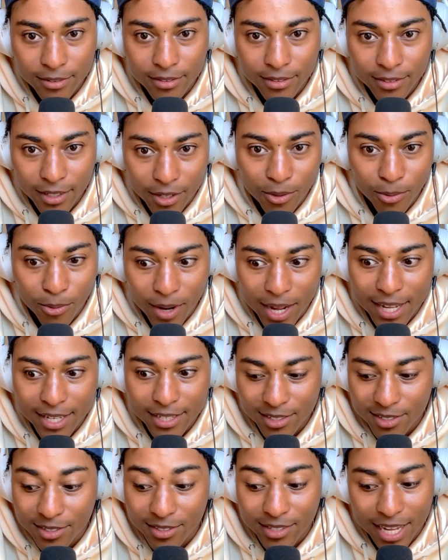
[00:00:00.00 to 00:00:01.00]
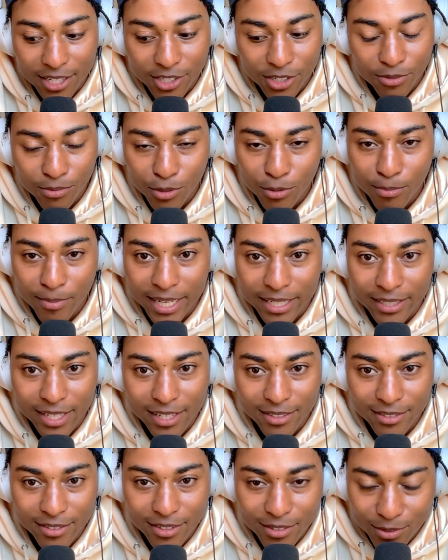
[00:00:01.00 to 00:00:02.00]
Otherwise, that's your roommate.
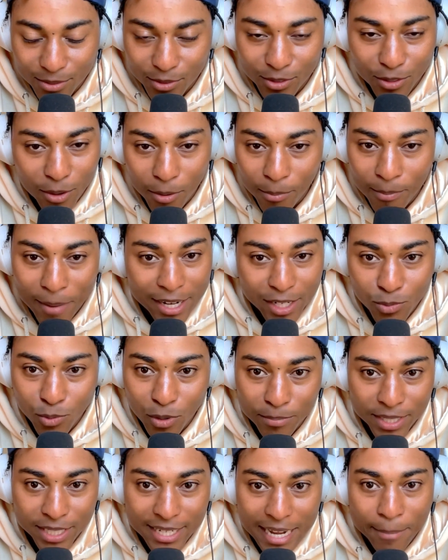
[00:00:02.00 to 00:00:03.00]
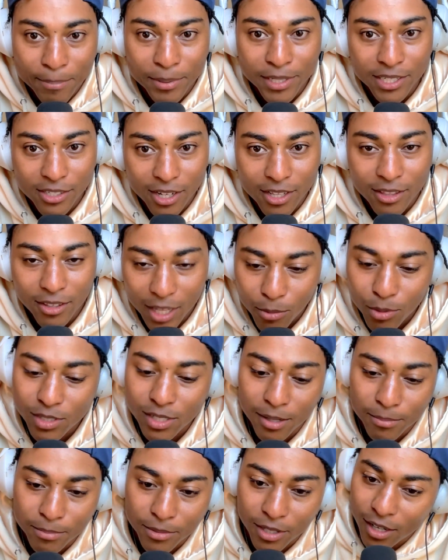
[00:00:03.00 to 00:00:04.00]
Y'all might as well be dapping each other. Like, what's
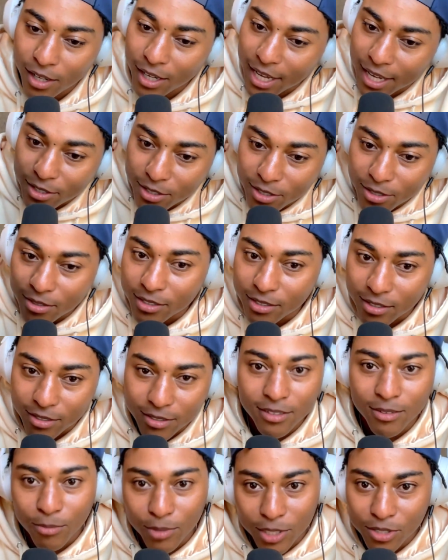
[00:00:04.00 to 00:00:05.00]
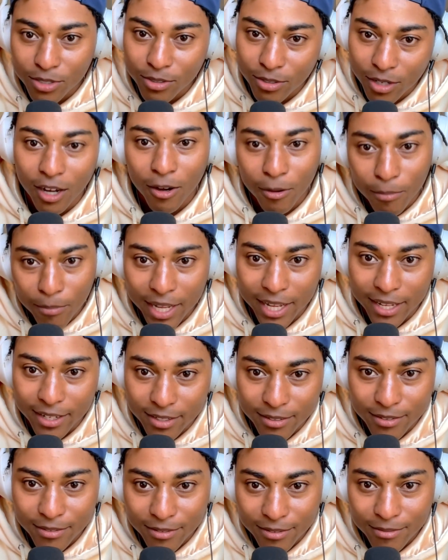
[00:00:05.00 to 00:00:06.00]
up, dog? How you doing? What you do? Oh, bet.
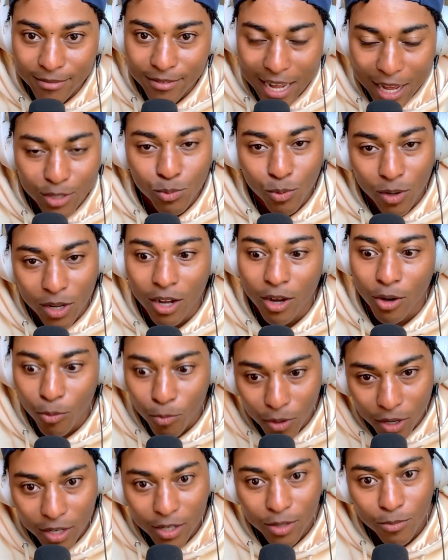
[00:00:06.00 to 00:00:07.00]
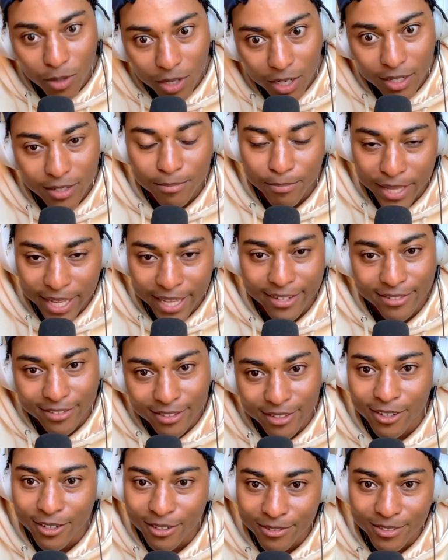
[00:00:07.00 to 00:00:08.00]
Word, bet. You
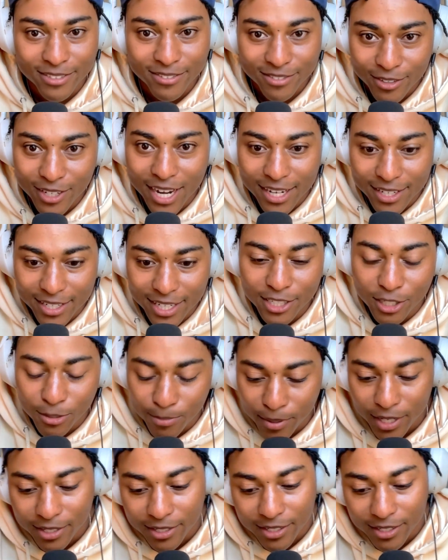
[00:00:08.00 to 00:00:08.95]
know, you got to date your partner.